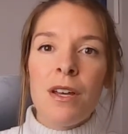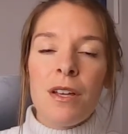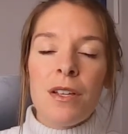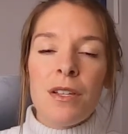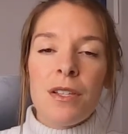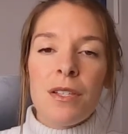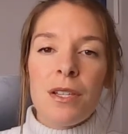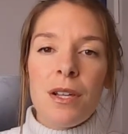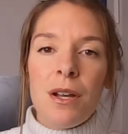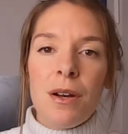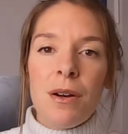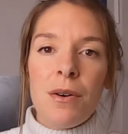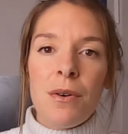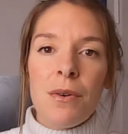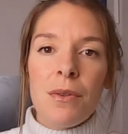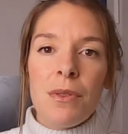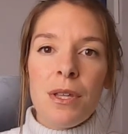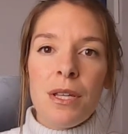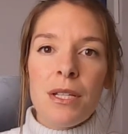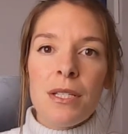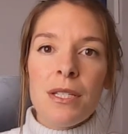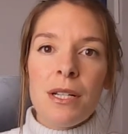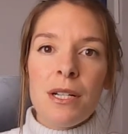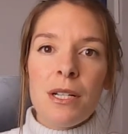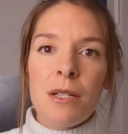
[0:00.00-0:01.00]
So
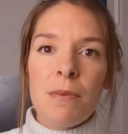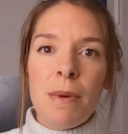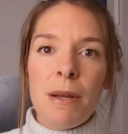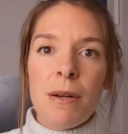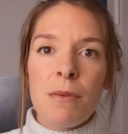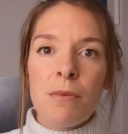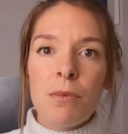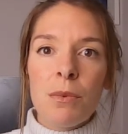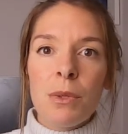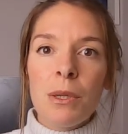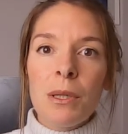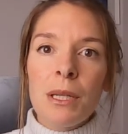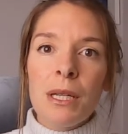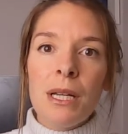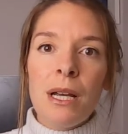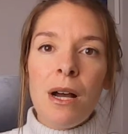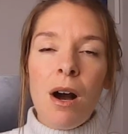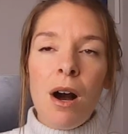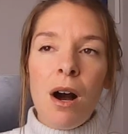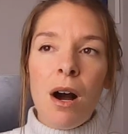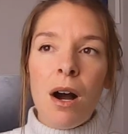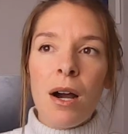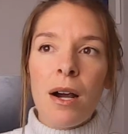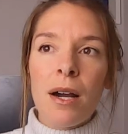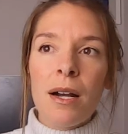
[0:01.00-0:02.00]
this year has been really
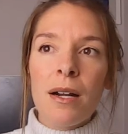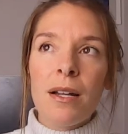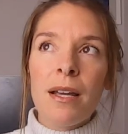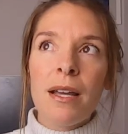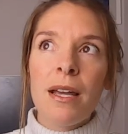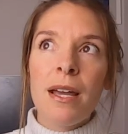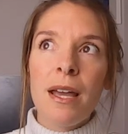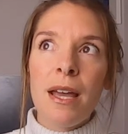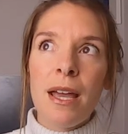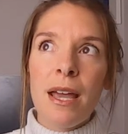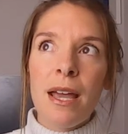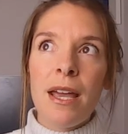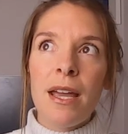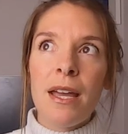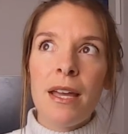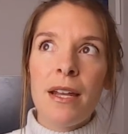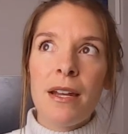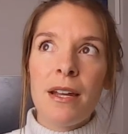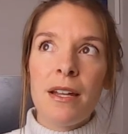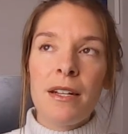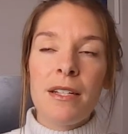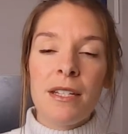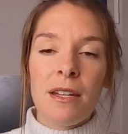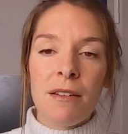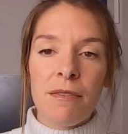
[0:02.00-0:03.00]
hard in
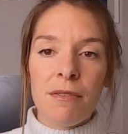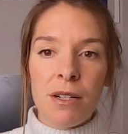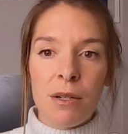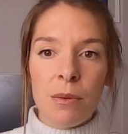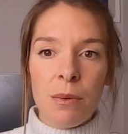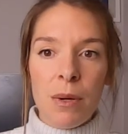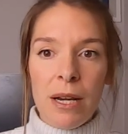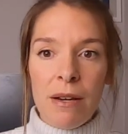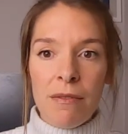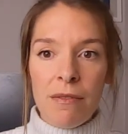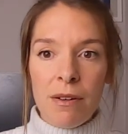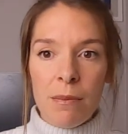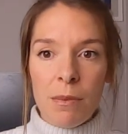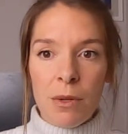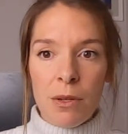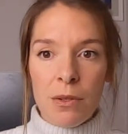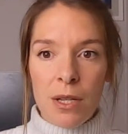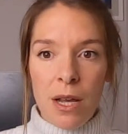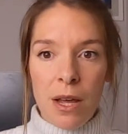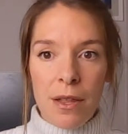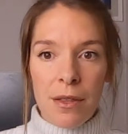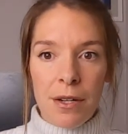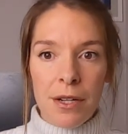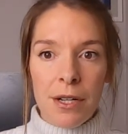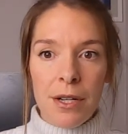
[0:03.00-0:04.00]
a different way from those
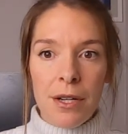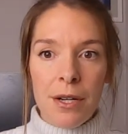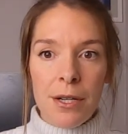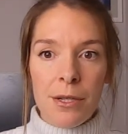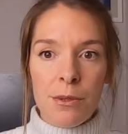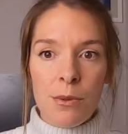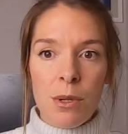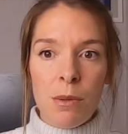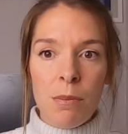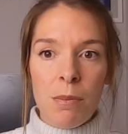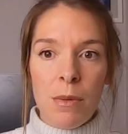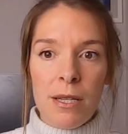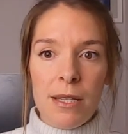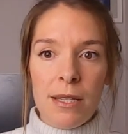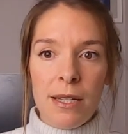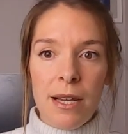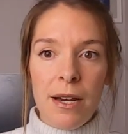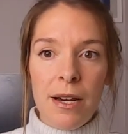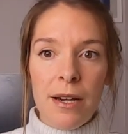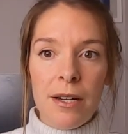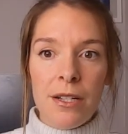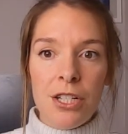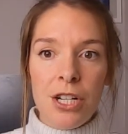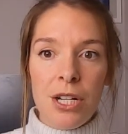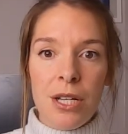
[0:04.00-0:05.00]
other years with
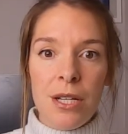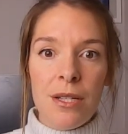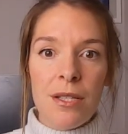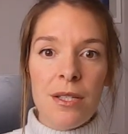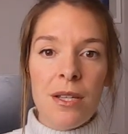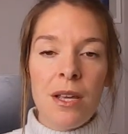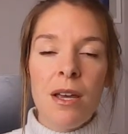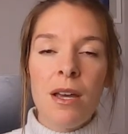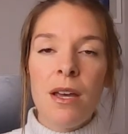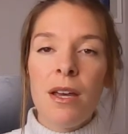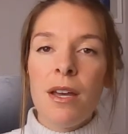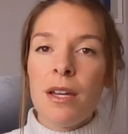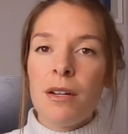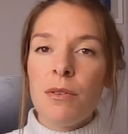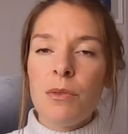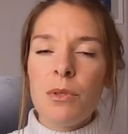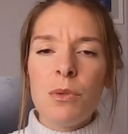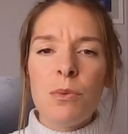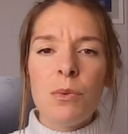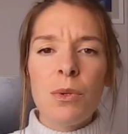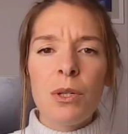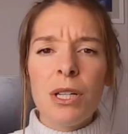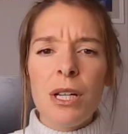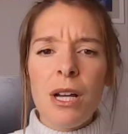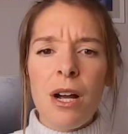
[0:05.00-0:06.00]
miscarriages. It was
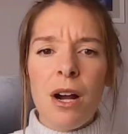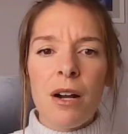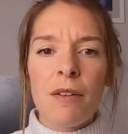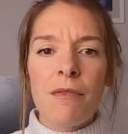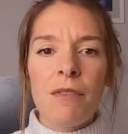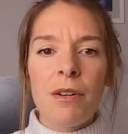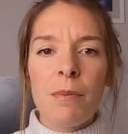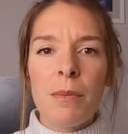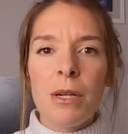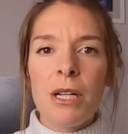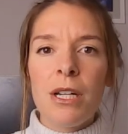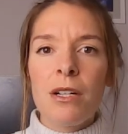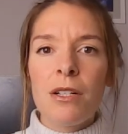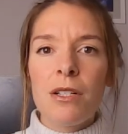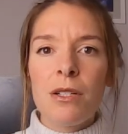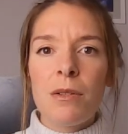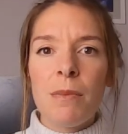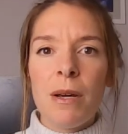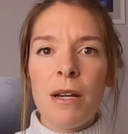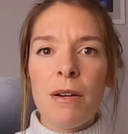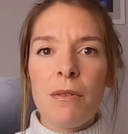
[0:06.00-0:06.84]
really hard for me to do my